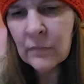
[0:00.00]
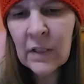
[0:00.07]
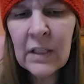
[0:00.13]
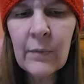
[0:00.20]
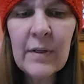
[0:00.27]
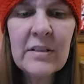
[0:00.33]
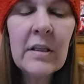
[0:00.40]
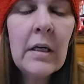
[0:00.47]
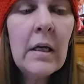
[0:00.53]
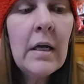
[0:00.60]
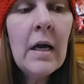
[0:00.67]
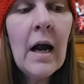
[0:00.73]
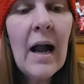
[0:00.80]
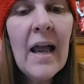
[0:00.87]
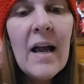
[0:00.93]
Anyways,
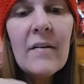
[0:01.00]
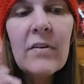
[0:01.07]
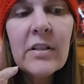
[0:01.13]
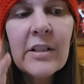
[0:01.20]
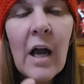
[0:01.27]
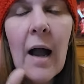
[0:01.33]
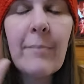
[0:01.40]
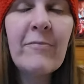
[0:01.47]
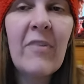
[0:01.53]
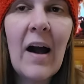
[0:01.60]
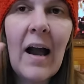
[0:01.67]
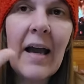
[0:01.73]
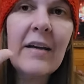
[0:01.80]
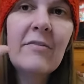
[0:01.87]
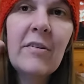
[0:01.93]
I have a top
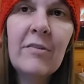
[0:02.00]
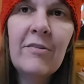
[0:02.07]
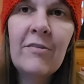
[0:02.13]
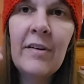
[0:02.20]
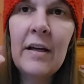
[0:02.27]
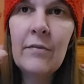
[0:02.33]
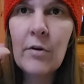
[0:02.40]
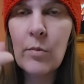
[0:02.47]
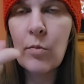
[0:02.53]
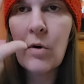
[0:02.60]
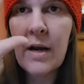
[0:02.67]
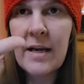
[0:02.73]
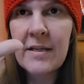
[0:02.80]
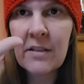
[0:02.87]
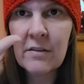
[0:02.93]
five favorite
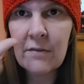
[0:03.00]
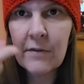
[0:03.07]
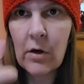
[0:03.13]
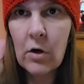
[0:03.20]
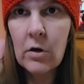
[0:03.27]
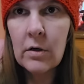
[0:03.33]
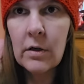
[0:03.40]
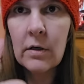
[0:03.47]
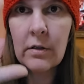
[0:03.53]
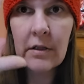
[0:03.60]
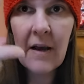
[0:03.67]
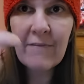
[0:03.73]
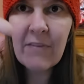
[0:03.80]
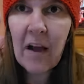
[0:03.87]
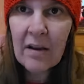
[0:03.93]
brands of yarn.
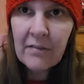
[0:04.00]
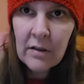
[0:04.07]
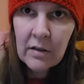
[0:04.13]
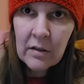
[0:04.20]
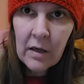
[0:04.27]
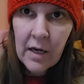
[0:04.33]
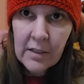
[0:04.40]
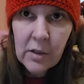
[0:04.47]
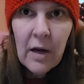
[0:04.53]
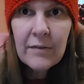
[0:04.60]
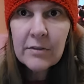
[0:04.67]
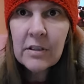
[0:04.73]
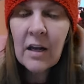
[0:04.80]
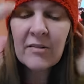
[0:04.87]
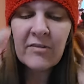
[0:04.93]
Top five. I do have
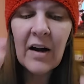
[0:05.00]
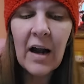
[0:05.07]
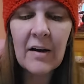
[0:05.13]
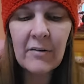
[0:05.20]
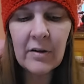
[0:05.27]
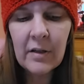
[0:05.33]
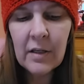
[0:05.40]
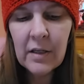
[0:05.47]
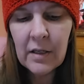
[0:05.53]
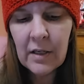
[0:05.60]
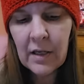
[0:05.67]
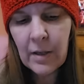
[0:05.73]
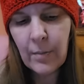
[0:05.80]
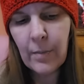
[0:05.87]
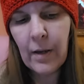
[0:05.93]
a top five.
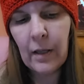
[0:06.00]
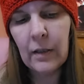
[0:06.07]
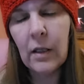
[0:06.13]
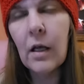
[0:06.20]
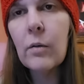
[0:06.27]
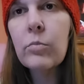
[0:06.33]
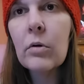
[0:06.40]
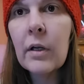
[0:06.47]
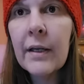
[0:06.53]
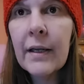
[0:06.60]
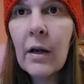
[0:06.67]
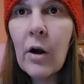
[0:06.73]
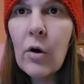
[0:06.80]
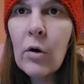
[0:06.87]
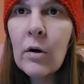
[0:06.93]

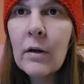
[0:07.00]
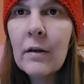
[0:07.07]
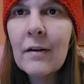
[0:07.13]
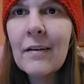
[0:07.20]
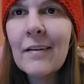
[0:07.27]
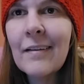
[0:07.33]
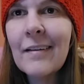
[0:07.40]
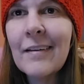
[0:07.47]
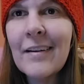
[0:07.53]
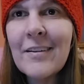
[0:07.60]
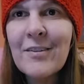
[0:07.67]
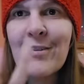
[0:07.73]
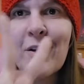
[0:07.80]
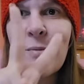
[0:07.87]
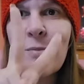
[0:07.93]
Malabrigo
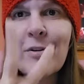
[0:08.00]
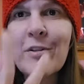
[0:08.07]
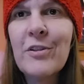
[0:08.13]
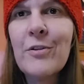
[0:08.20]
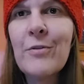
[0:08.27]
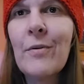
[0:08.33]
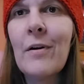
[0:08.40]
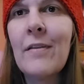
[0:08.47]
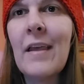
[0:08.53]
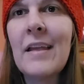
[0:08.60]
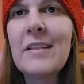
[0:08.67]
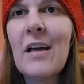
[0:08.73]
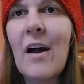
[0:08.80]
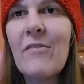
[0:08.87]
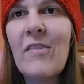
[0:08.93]
is number two on that
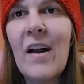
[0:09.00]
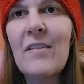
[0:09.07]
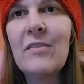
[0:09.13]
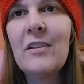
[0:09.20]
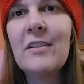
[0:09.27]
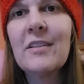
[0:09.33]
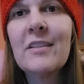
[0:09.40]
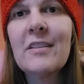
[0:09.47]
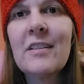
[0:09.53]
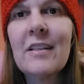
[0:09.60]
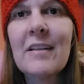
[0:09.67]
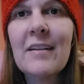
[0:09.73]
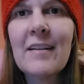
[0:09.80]
top five list.